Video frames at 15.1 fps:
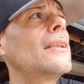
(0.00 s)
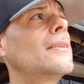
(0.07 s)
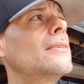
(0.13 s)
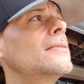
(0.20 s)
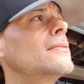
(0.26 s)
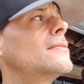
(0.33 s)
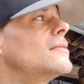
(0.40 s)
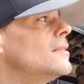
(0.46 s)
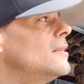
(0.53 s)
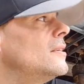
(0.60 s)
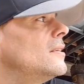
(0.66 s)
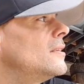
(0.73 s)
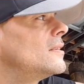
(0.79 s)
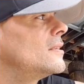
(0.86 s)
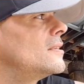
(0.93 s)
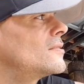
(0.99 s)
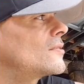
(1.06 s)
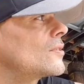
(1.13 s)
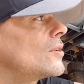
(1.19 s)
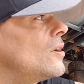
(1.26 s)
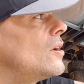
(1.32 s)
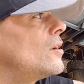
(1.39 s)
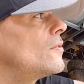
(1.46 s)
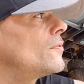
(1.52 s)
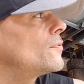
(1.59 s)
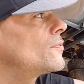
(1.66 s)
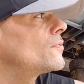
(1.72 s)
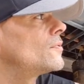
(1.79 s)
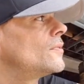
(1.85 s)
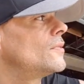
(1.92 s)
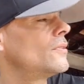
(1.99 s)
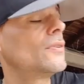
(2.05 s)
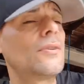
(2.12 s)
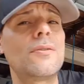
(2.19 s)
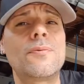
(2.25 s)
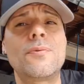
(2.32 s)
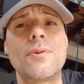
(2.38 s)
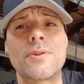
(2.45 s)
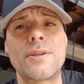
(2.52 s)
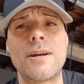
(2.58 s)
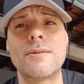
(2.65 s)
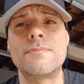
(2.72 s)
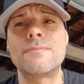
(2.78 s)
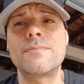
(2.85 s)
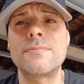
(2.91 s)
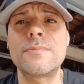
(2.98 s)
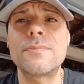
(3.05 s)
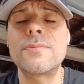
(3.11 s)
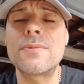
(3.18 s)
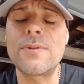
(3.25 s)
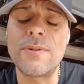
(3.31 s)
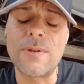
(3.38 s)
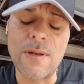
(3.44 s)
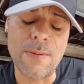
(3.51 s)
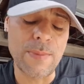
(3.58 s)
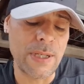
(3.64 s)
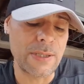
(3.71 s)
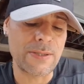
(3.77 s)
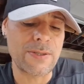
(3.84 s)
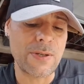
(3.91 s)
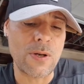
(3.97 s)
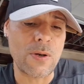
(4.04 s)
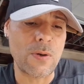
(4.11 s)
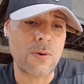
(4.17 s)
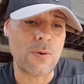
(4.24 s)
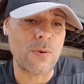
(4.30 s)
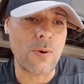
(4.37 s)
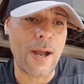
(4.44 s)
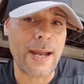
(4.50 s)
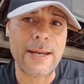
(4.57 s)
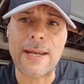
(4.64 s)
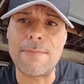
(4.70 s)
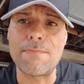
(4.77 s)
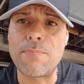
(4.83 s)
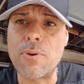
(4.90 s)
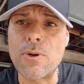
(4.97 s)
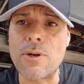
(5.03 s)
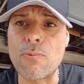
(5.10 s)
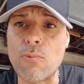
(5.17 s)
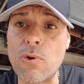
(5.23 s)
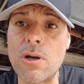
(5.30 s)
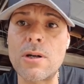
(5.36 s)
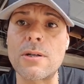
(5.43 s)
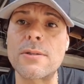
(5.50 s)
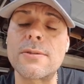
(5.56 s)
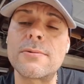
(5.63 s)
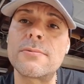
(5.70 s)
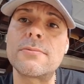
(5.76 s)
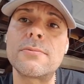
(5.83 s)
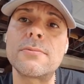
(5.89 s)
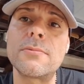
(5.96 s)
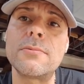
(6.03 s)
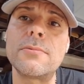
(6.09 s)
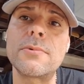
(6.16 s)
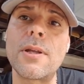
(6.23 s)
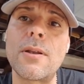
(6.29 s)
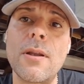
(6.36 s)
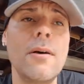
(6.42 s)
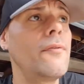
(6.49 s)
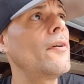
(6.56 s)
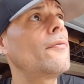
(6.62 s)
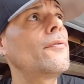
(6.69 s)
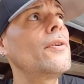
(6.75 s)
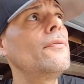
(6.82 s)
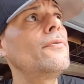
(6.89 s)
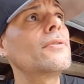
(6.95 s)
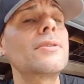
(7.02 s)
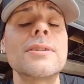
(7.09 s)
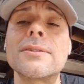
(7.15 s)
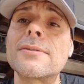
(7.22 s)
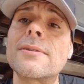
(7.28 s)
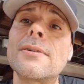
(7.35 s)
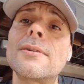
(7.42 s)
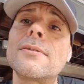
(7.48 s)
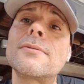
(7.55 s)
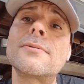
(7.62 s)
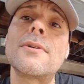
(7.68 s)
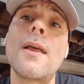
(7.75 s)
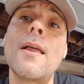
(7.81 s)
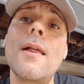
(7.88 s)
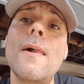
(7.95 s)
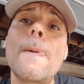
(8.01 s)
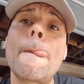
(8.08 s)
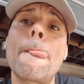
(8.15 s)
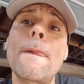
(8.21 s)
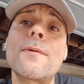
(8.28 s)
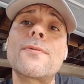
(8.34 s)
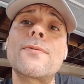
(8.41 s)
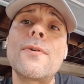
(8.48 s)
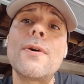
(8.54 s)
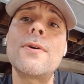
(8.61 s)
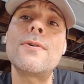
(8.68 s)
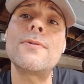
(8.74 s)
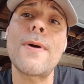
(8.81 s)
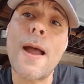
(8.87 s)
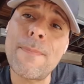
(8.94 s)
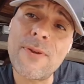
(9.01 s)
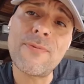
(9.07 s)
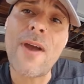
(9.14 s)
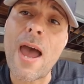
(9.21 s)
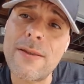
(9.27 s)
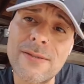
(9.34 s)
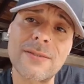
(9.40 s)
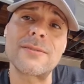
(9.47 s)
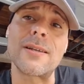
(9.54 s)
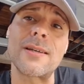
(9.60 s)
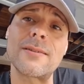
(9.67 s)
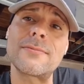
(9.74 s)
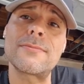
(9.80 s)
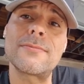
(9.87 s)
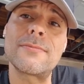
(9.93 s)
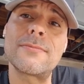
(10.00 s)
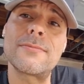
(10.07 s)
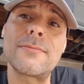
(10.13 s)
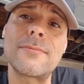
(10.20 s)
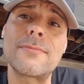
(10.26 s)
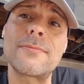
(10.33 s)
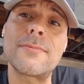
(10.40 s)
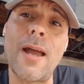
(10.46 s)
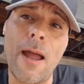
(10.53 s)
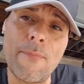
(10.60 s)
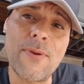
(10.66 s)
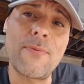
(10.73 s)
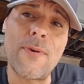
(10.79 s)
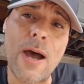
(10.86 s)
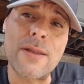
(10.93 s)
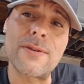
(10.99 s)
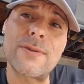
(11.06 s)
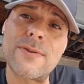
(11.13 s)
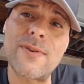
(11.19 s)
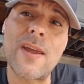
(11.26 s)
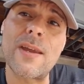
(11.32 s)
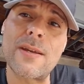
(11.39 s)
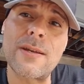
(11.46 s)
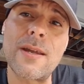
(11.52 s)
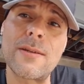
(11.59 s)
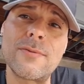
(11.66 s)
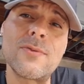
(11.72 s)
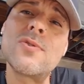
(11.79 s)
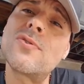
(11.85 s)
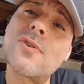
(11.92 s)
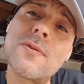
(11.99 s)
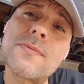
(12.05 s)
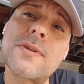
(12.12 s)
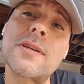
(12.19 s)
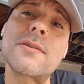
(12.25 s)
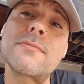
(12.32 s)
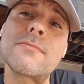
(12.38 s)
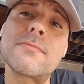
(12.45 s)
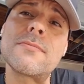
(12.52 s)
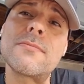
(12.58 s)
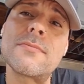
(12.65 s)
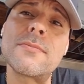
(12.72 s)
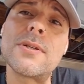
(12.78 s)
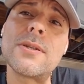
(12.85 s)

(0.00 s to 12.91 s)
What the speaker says: had this love for them. So I can put in words the love I feel for this girl. So happy Father's Day. Happy Father's Day. And do something